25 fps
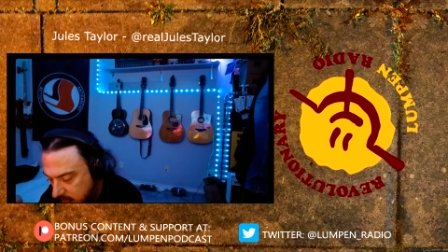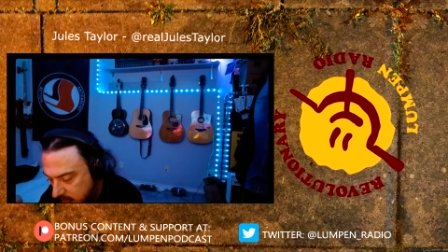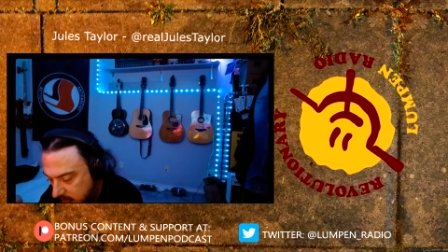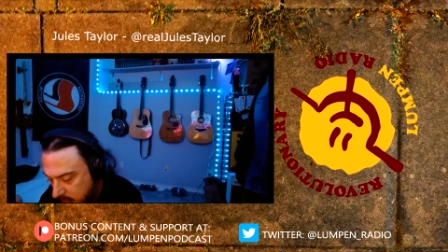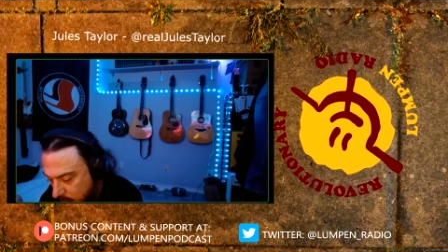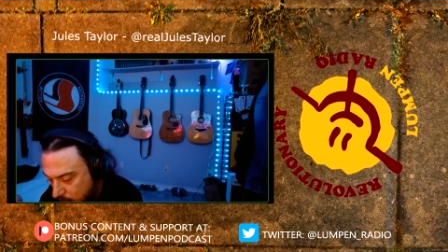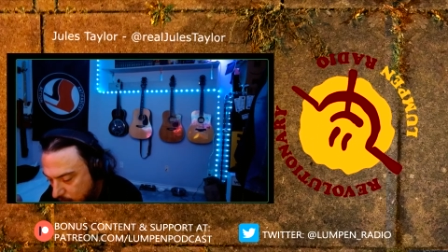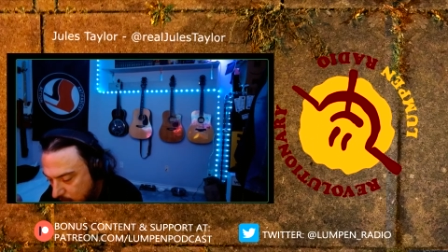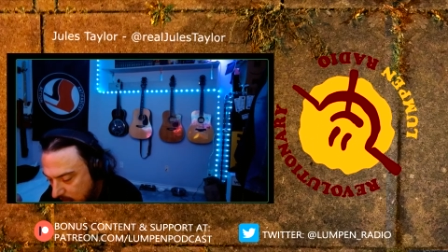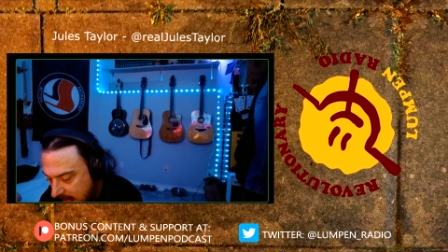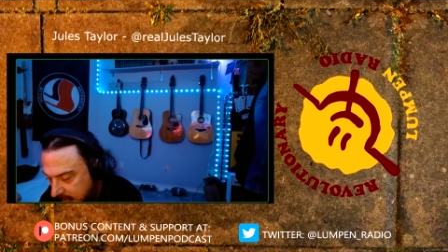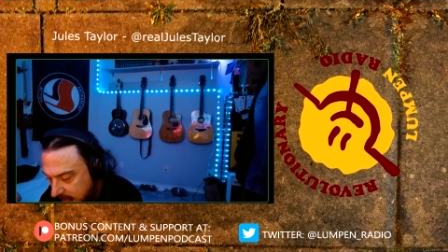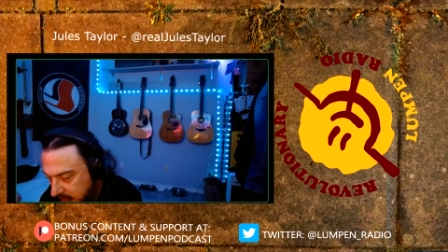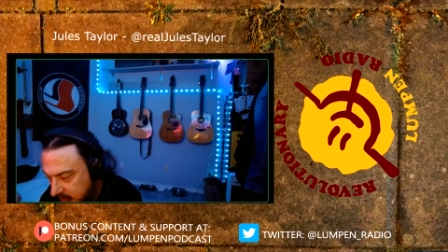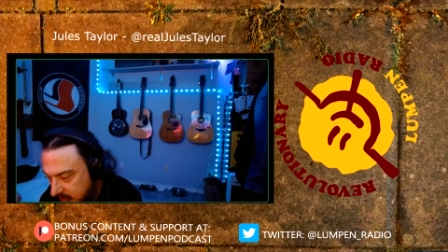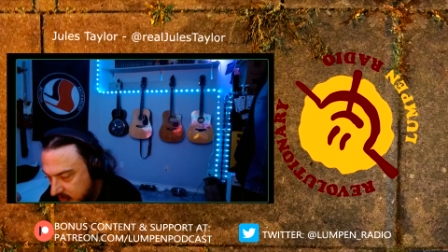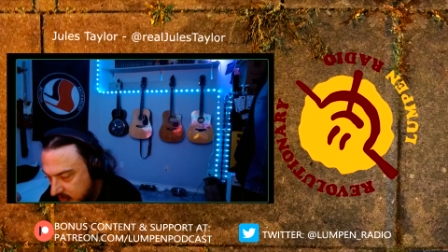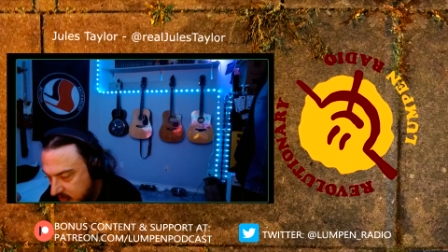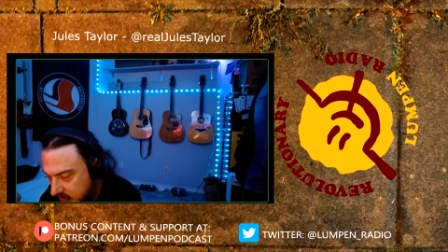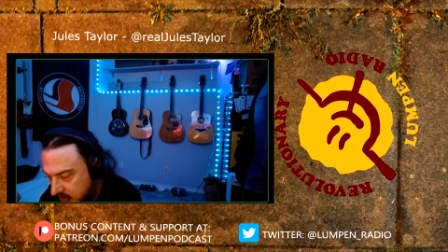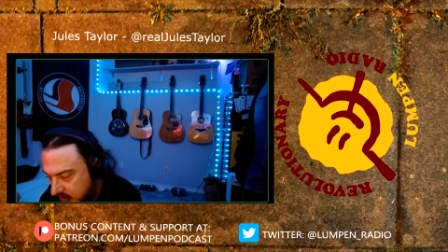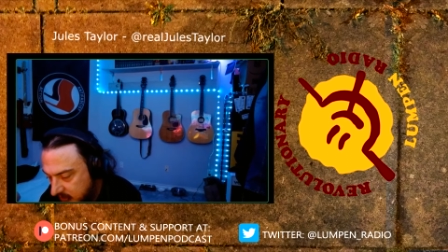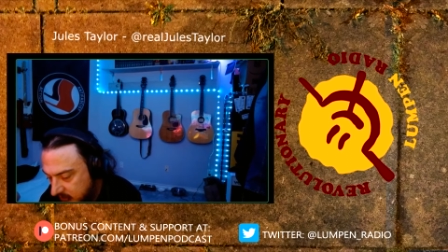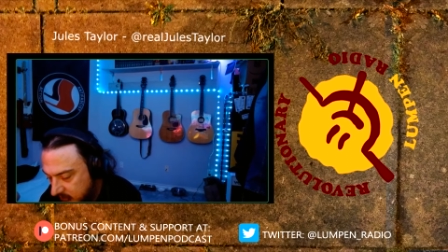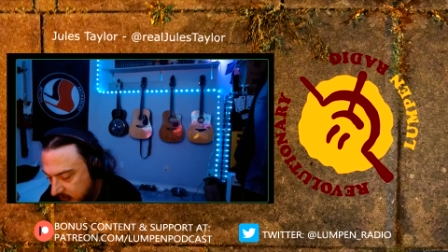
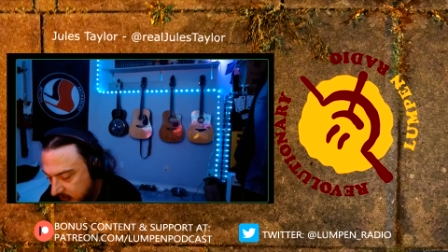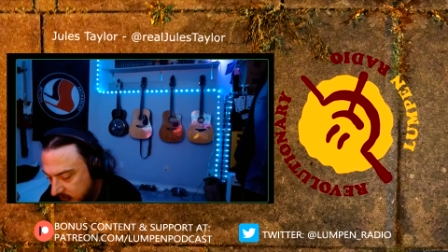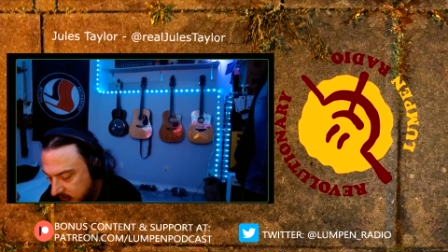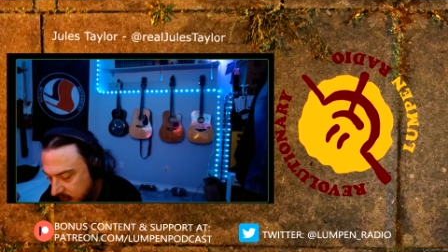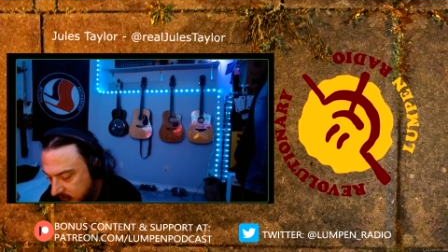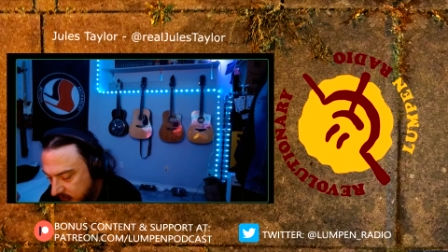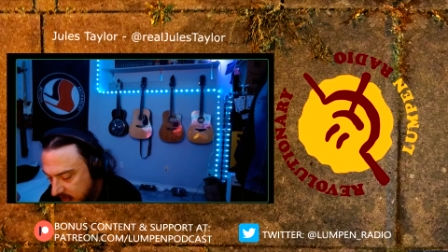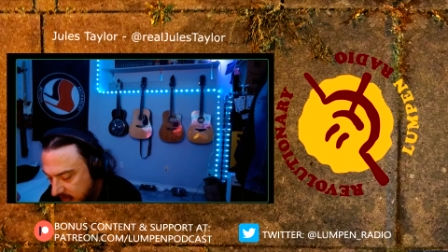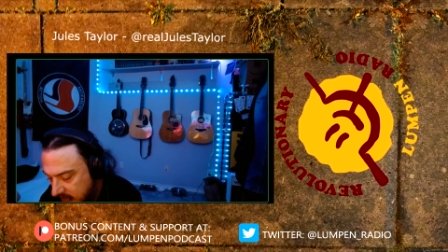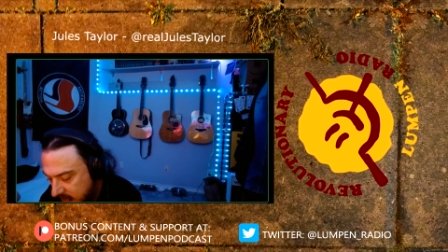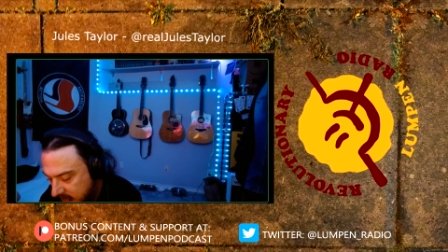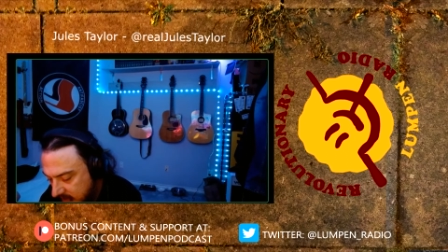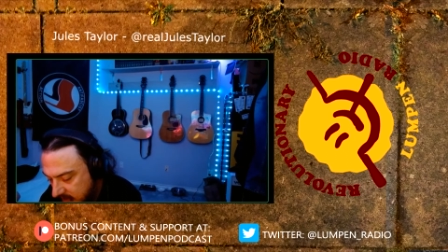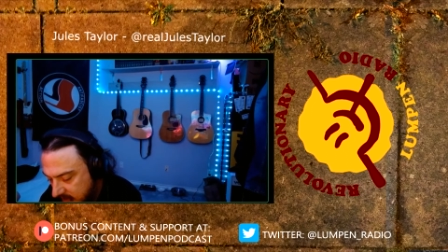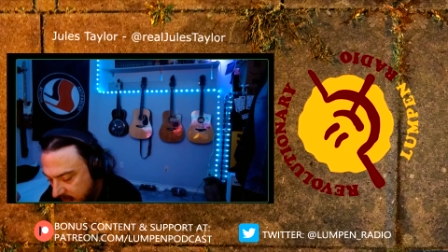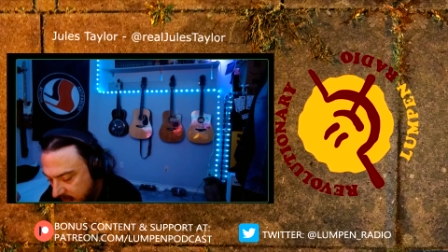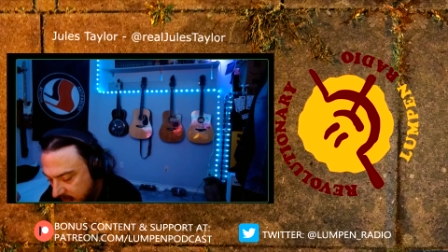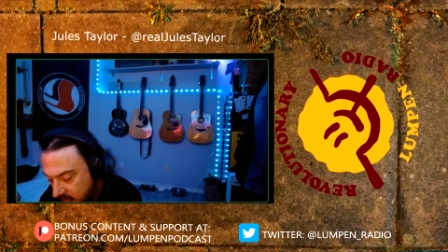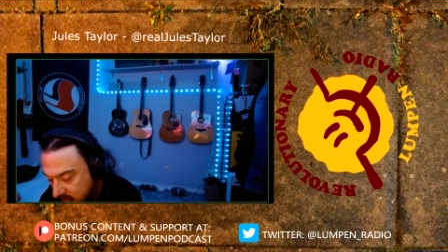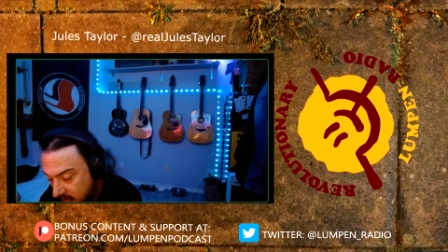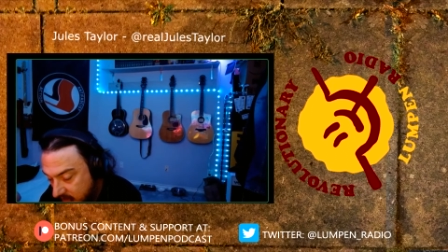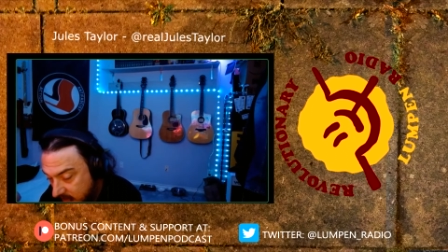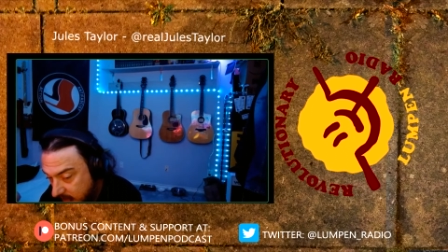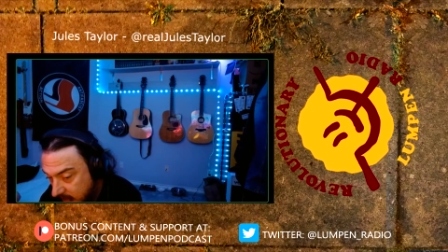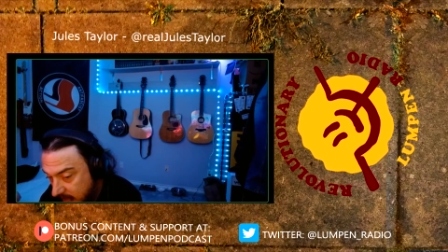practice of everything I've done.